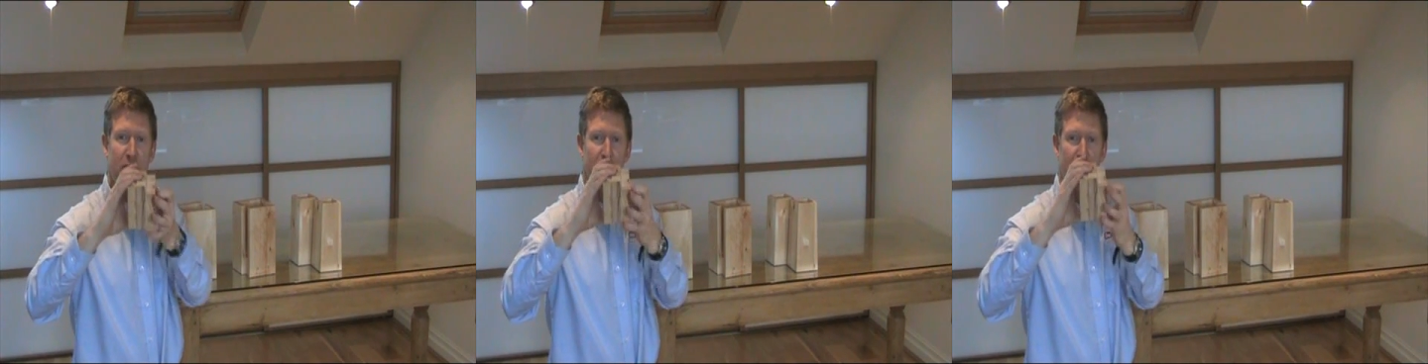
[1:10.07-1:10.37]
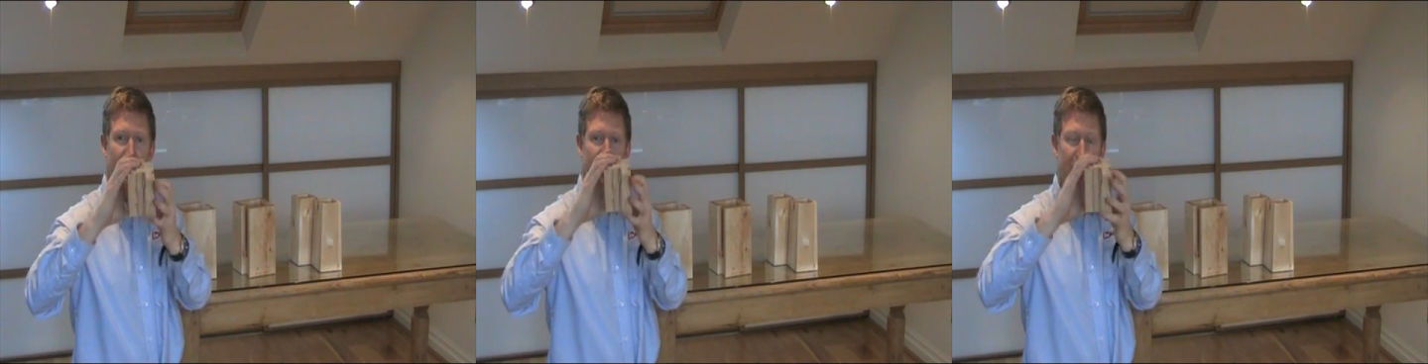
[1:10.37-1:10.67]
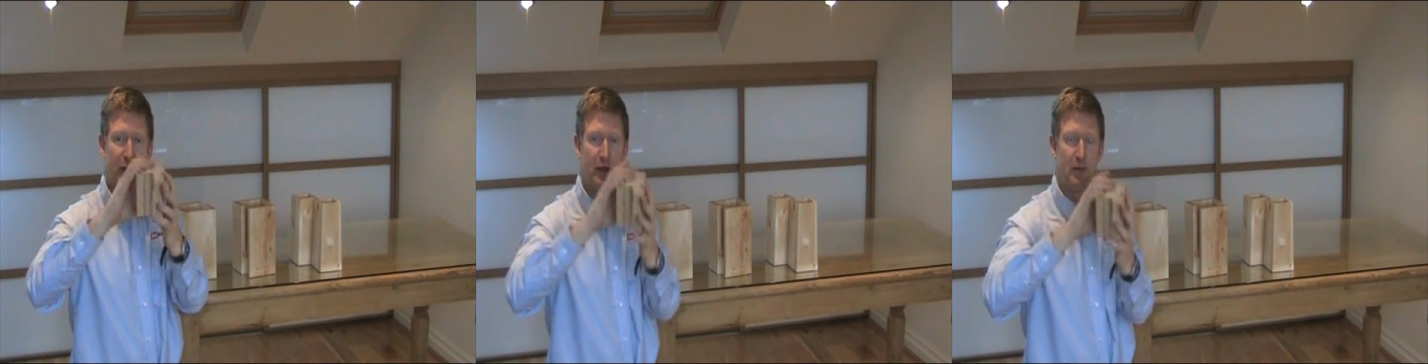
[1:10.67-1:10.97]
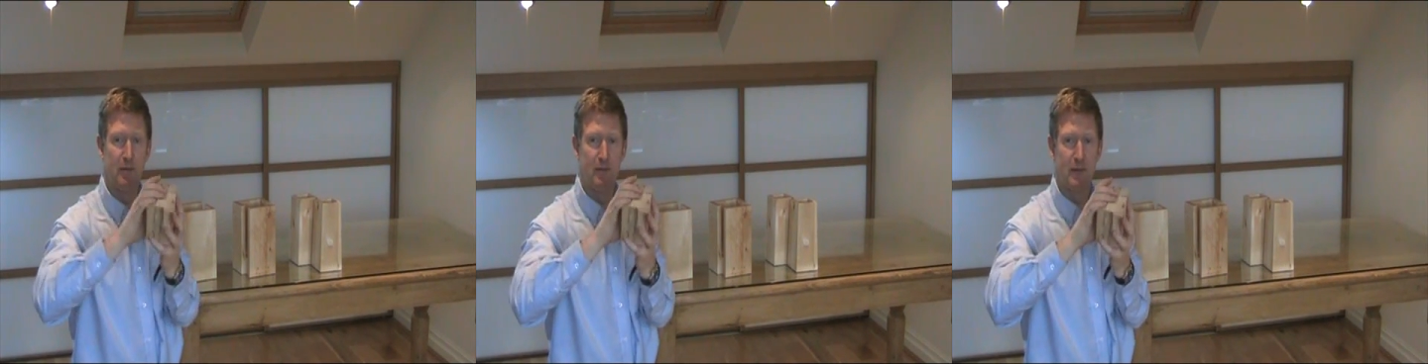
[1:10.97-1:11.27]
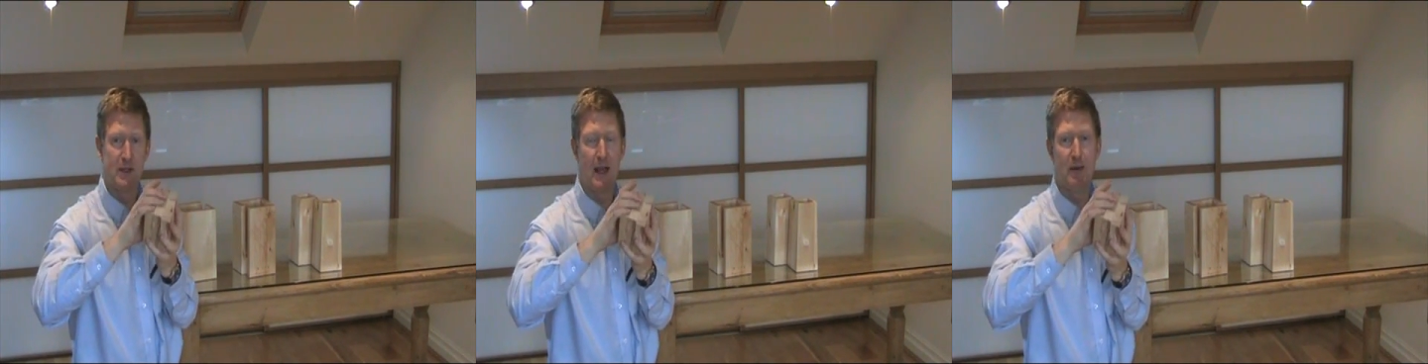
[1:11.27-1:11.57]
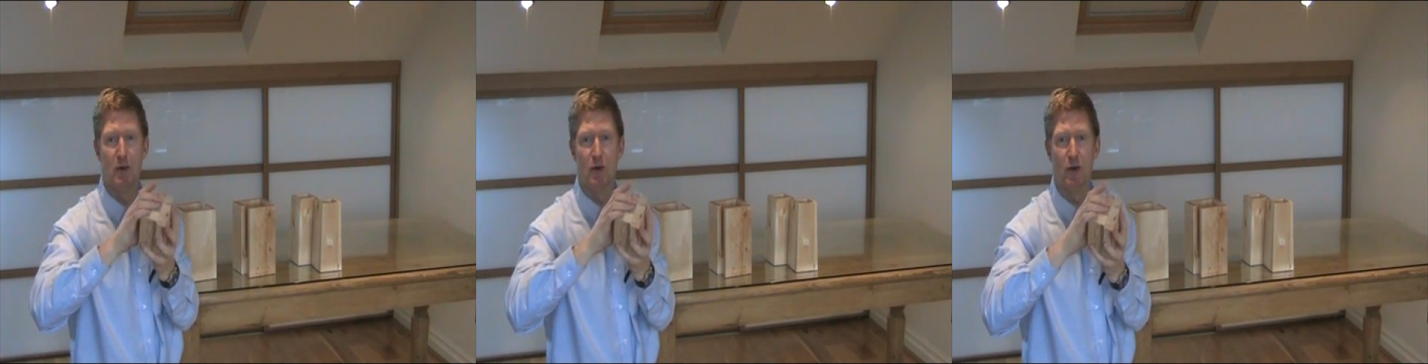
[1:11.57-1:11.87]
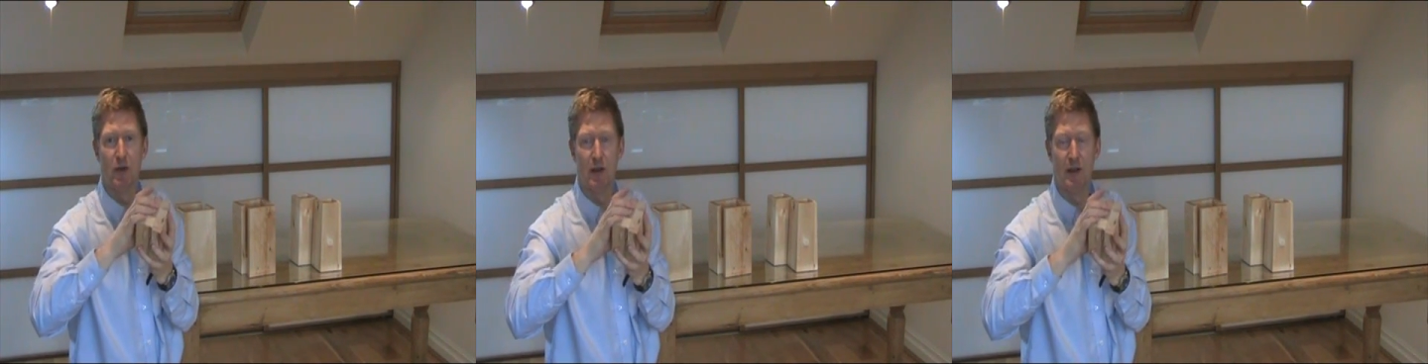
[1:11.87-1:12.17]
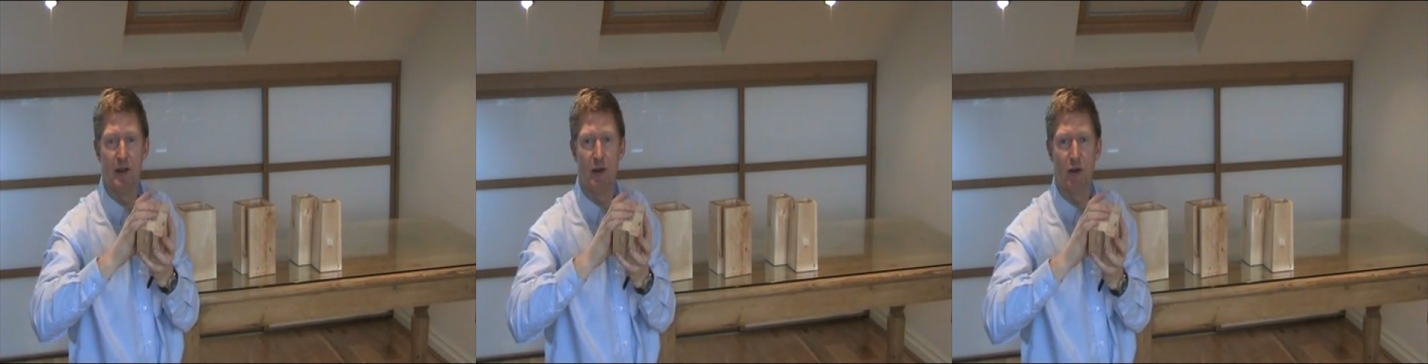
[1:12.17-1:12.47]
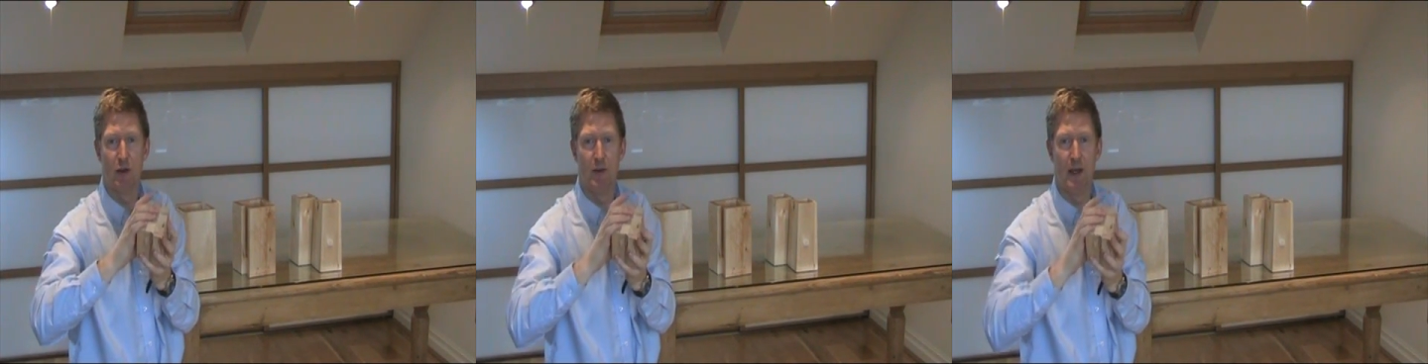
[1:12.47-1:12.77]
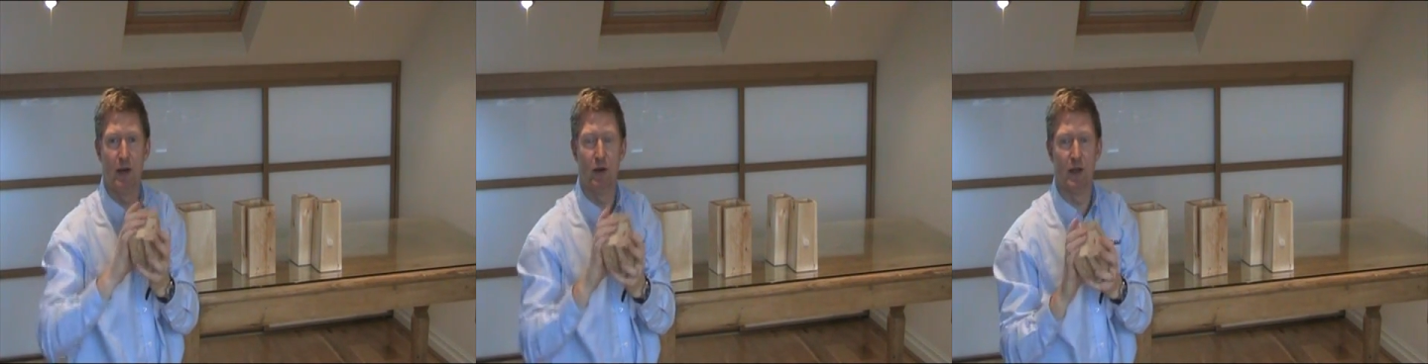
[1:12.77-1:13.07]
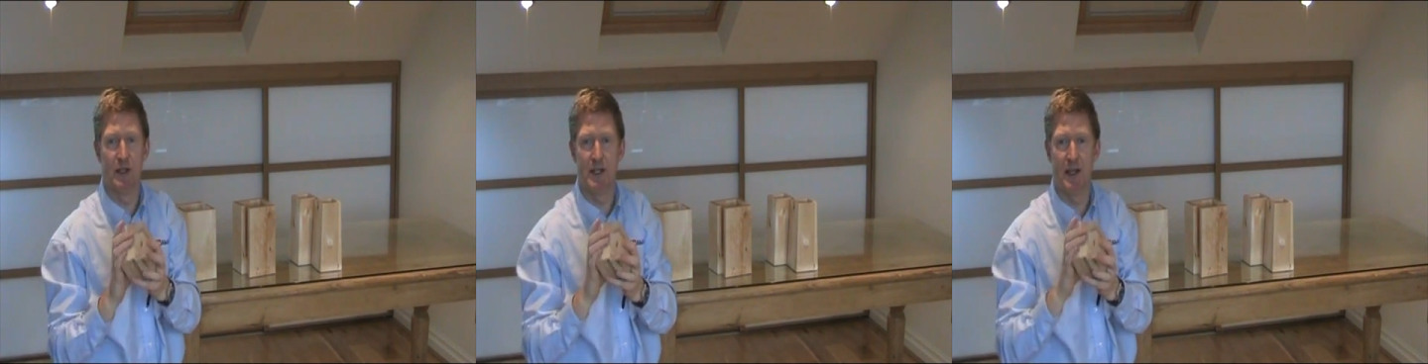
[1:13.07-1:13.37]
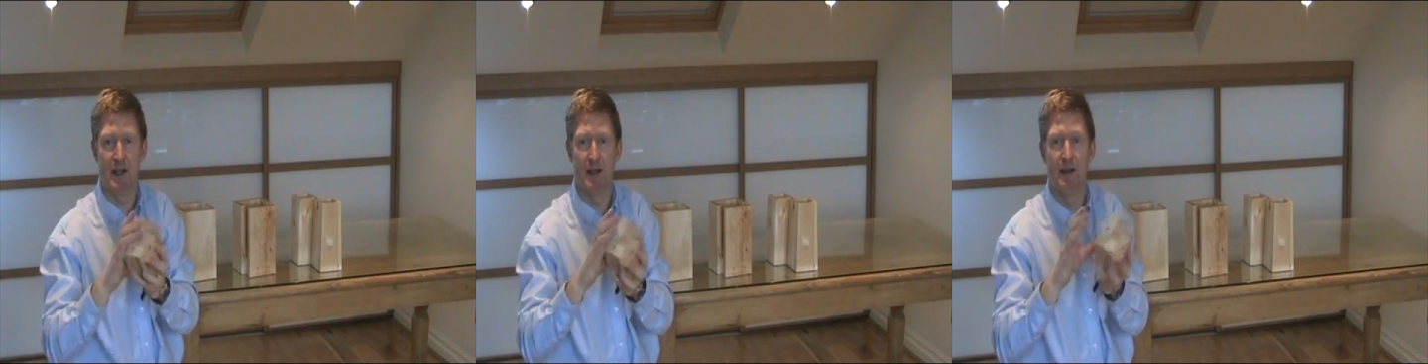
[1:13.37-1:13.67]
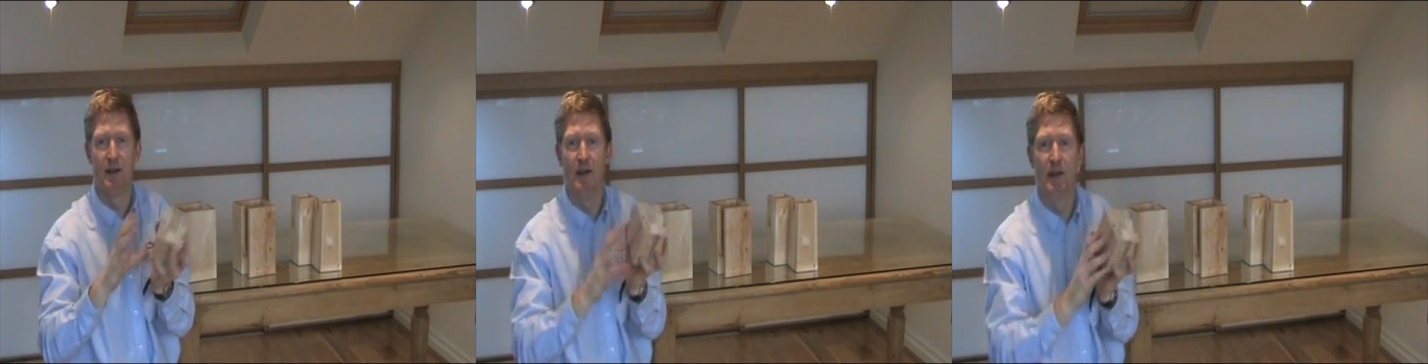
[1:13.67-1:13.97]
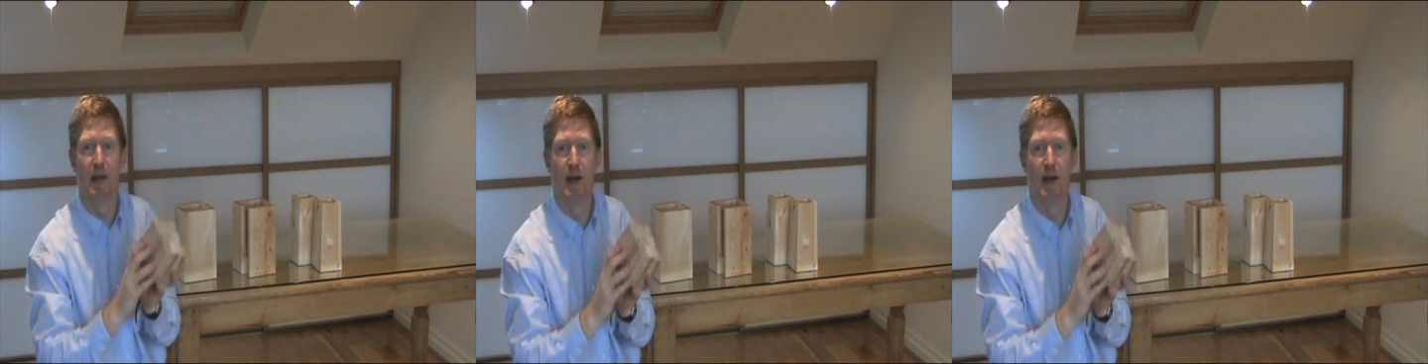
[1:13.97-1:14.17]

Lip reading: of the table or the bed or the chair,